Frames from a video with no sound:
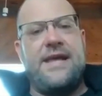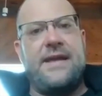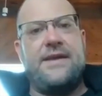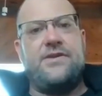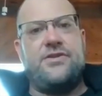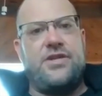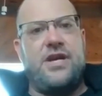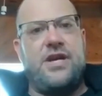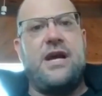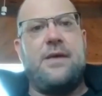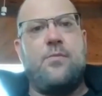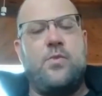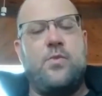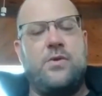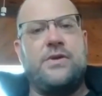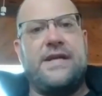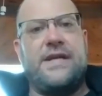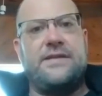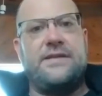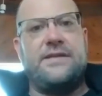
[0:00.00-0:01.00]
that job
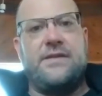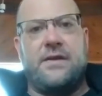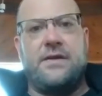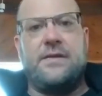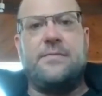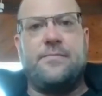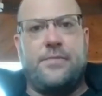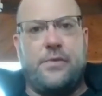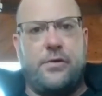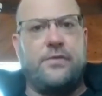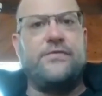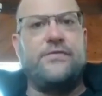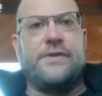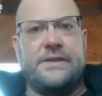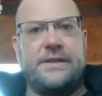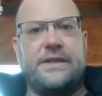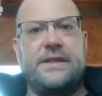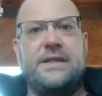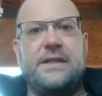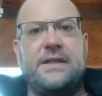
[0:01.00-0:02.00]
will get done
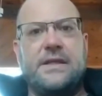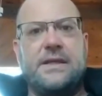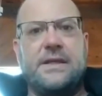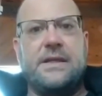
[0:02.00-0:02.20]
perfectly,